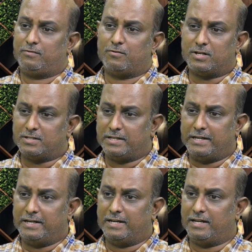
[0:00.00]
focusing
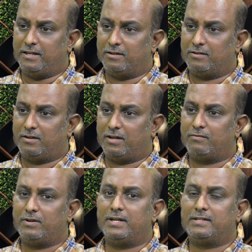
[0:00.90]
in Delhi, and
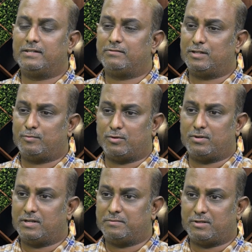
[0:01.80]
we did several
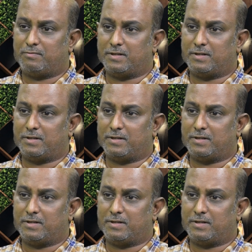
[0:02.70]
programs of